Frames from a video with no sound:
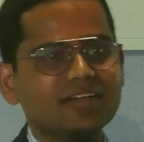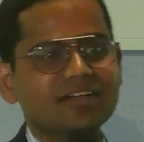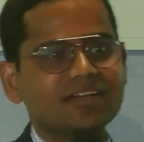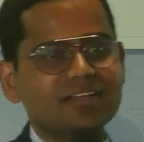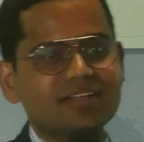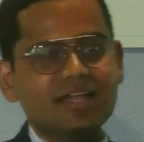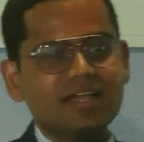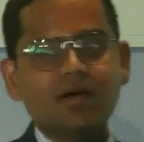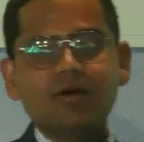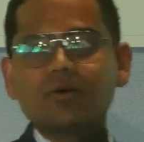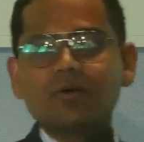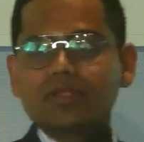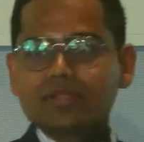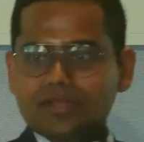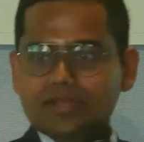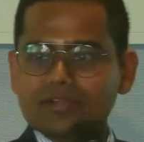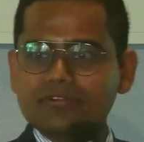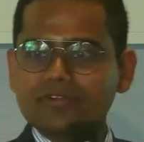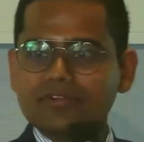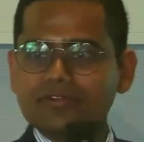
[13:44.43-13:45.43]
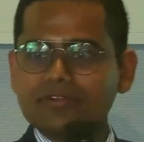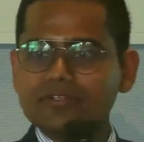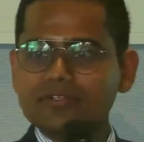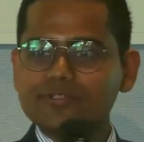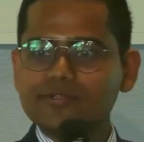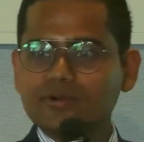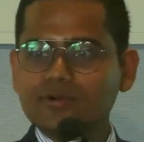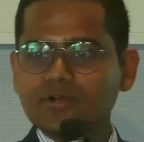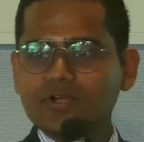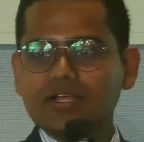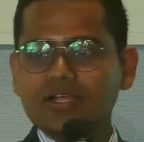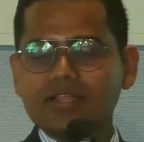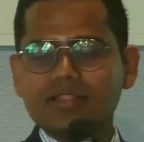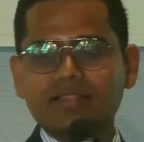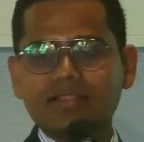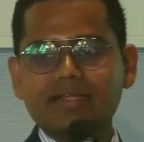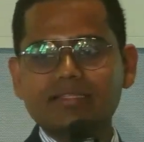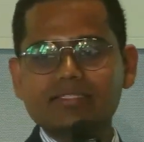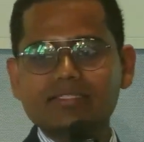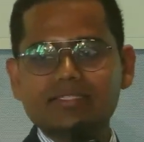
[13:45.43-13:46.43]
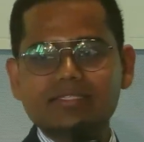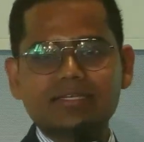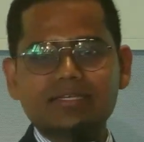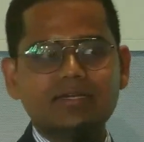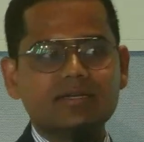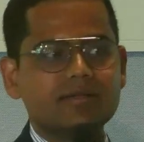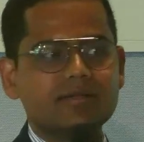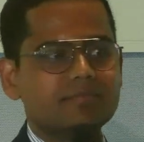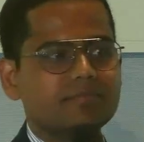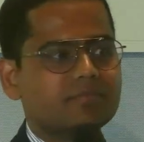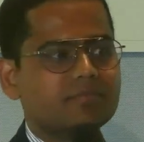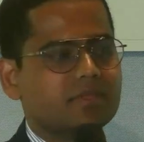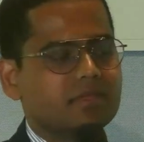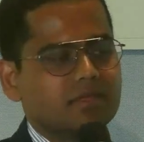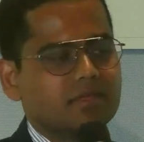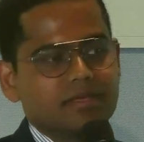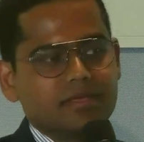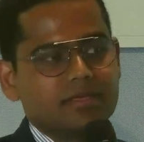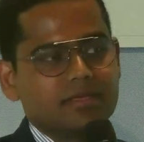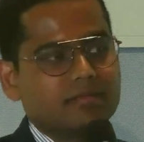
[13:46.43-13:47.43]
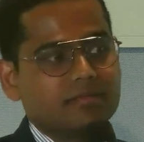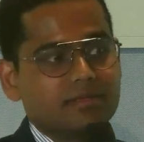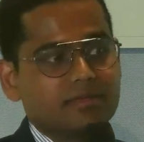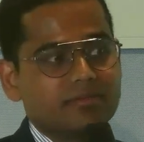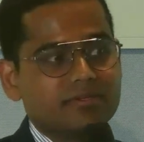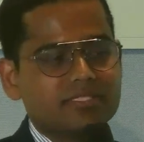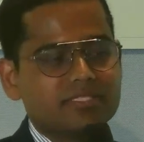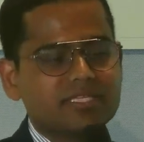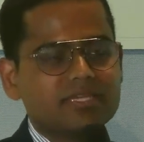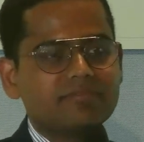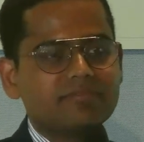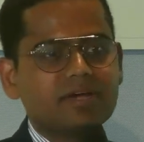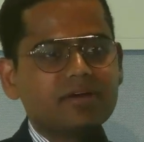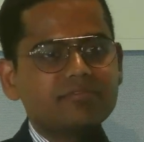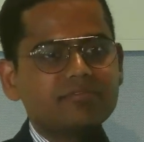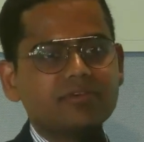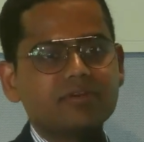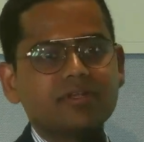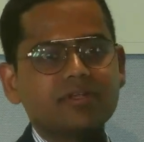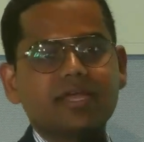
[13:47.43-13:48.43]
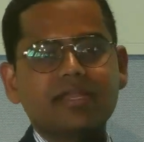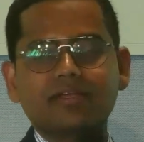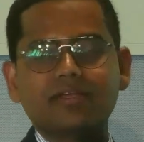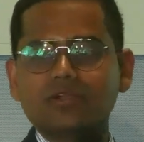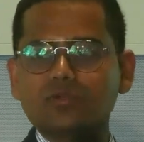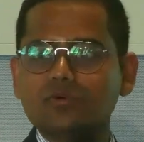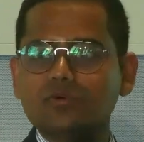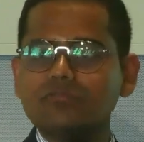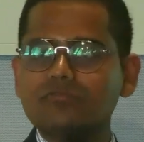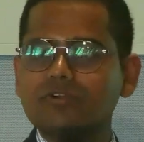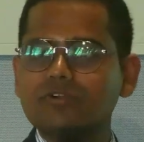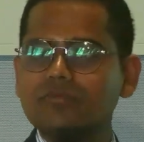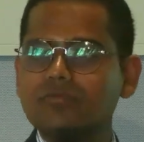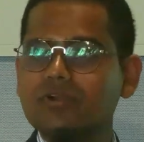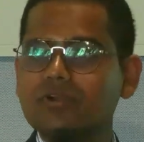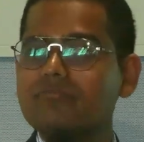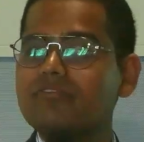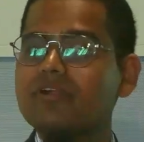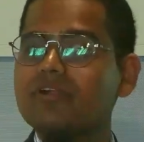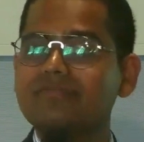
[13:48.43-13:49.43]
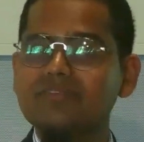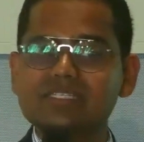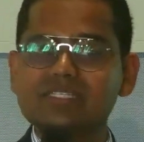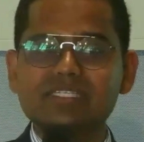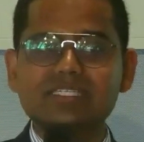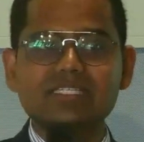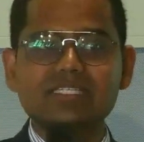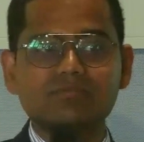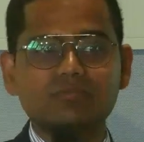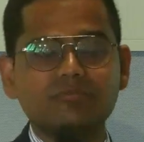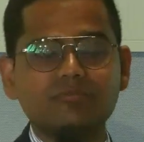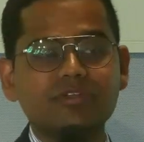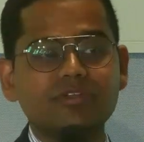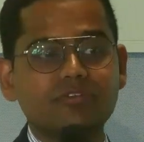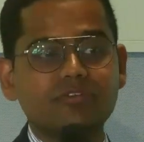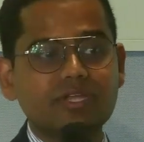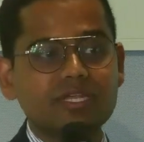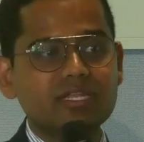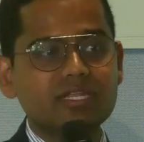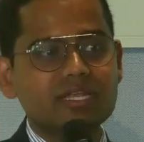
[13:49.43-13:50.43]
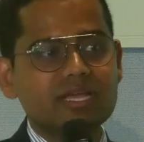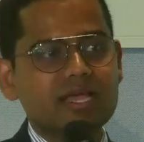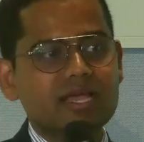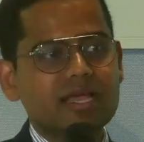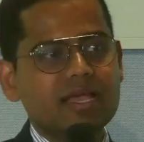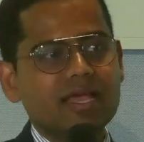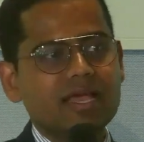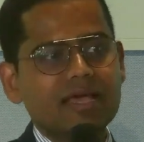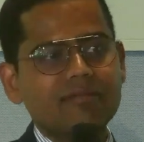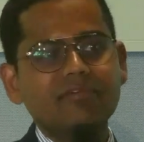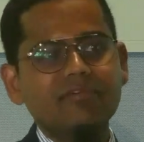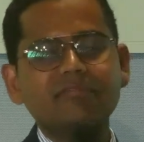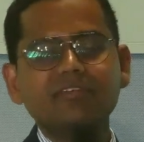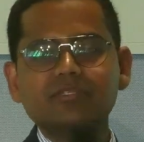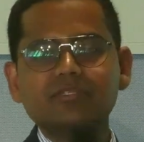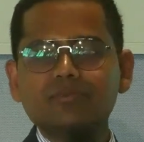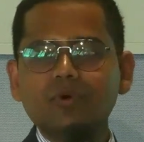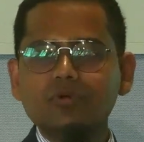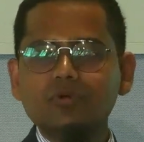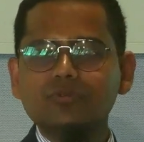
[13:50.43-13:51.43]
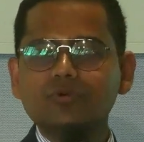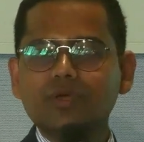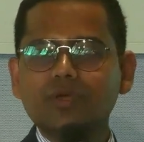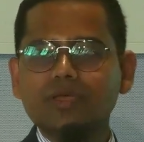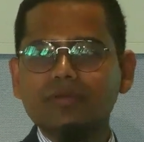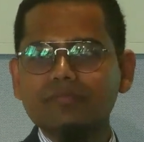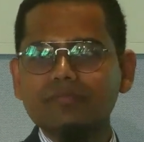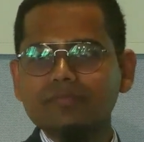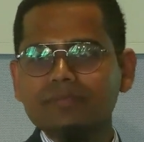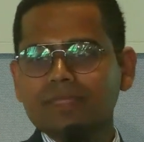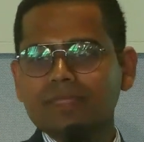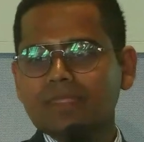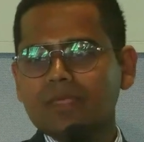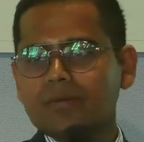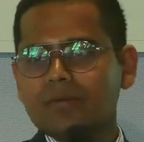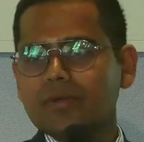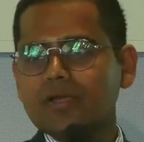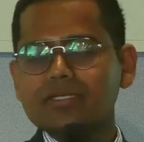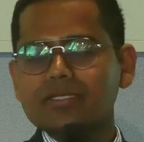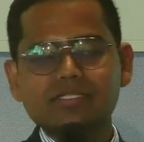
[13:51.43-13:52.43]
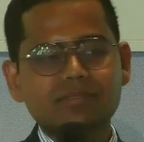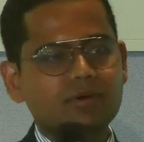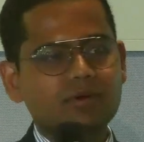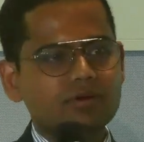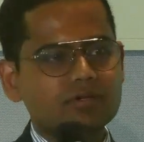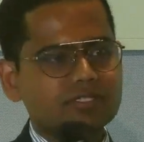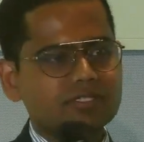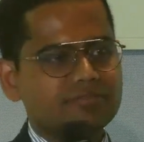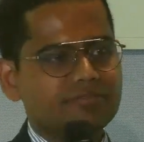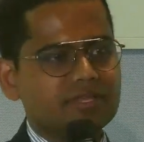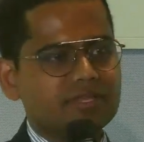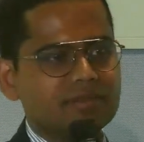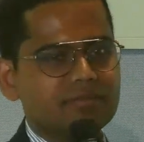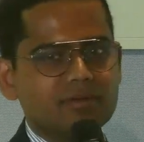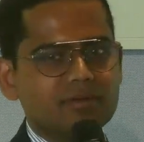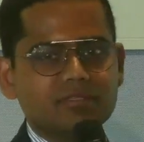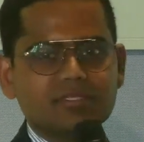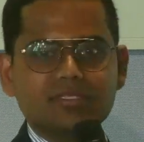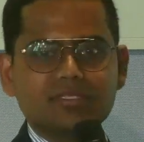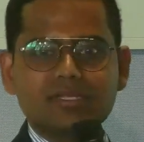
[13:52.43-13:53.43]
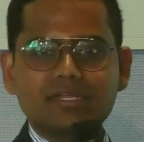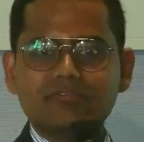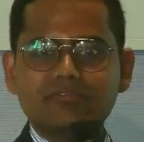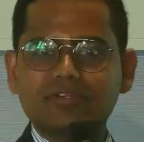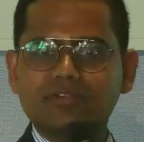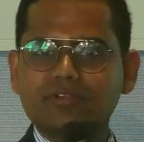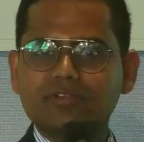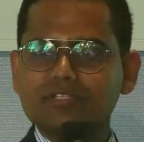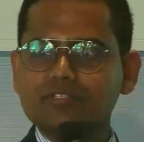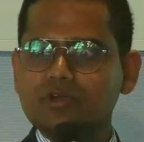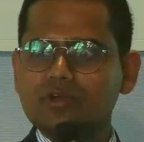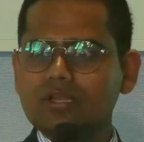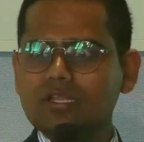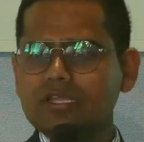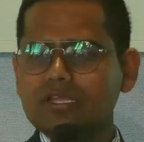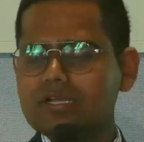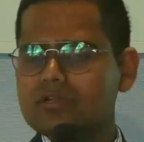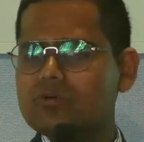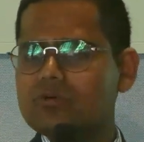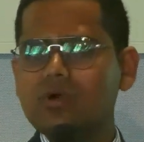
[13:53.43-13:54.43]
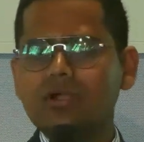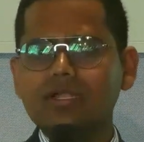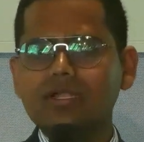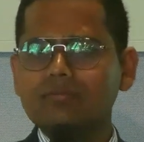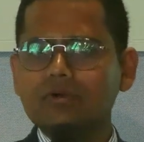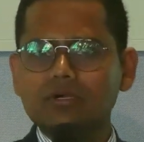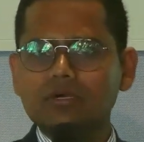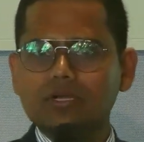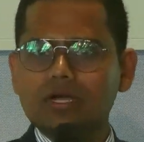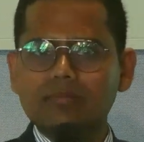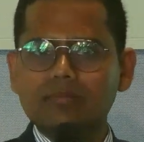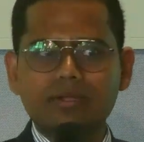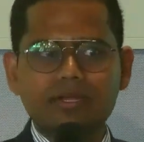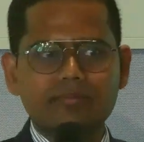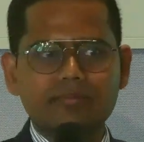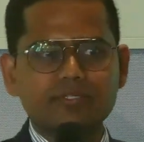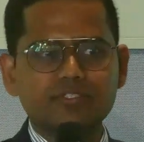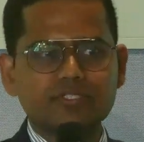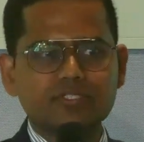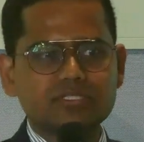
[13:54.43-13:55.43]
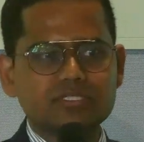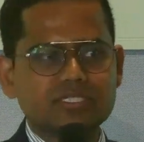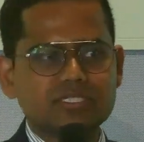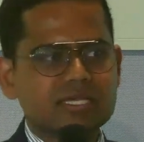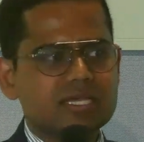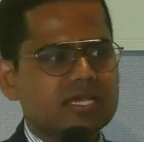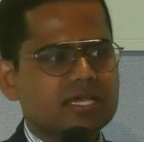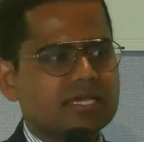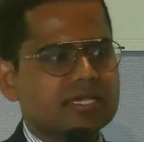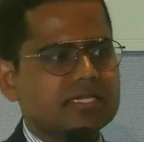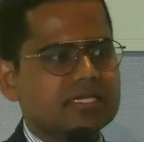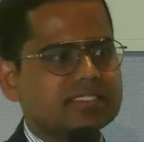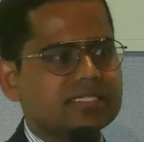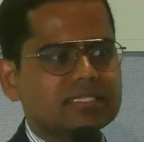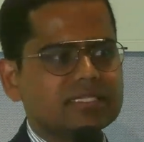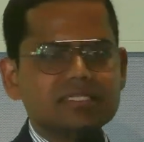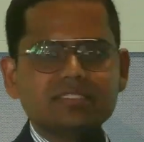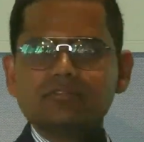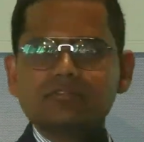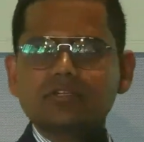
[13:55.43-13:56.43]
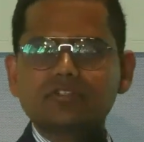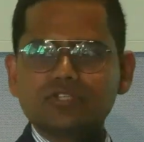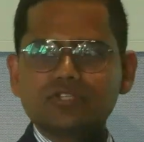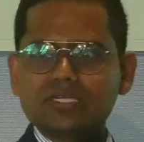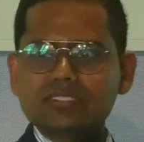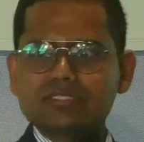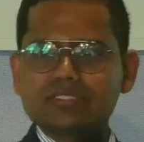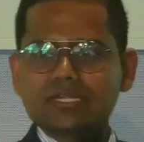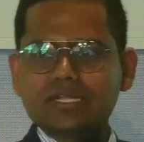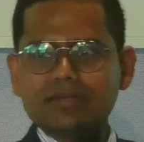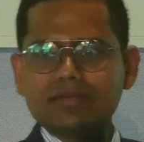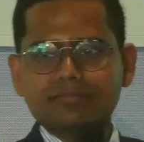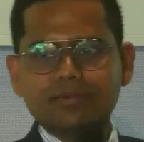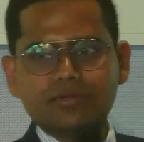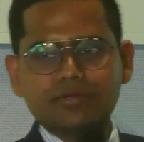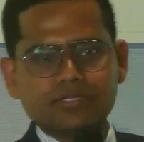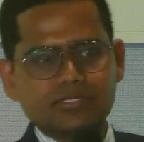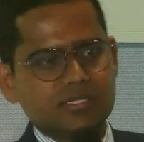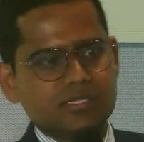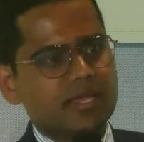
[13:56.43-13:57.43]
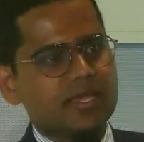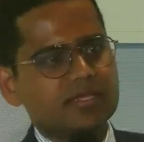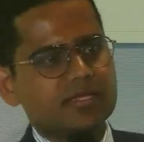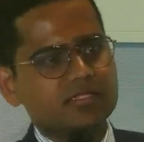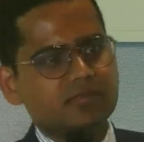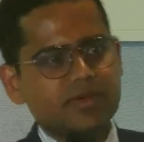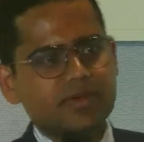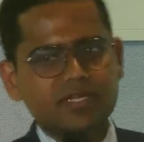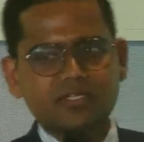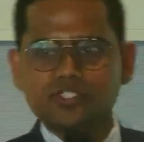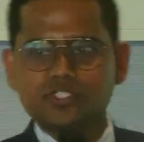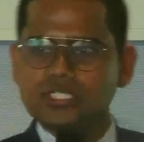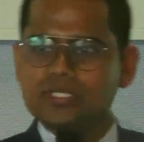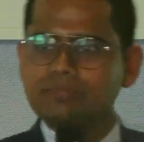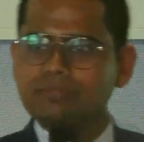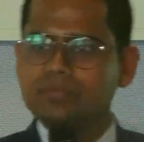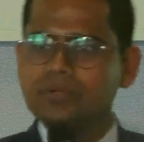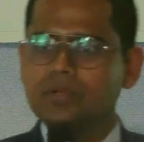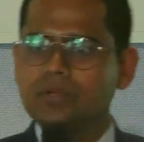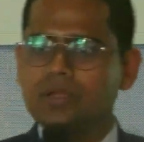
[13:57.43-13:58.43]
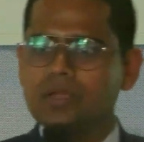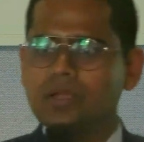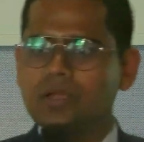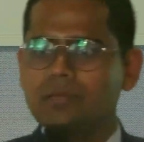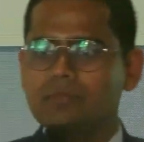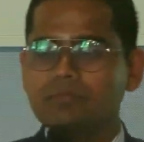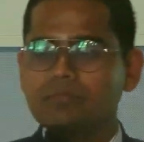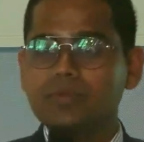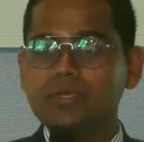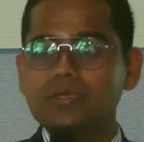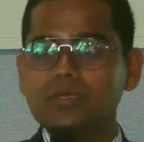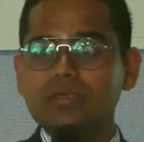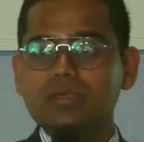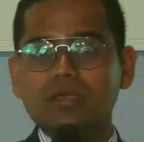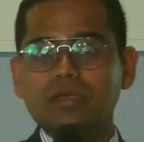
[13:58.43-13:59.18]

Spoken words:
now an electric rickshaw. That's he received after getting a loan from one of our investees, Mufin Green. And when we spoke to him, we asked him, how does he feel about this electric rickshaw? And he had no idea about carbon emissions. He said this rickshaw is great because A, it's very cheap. B,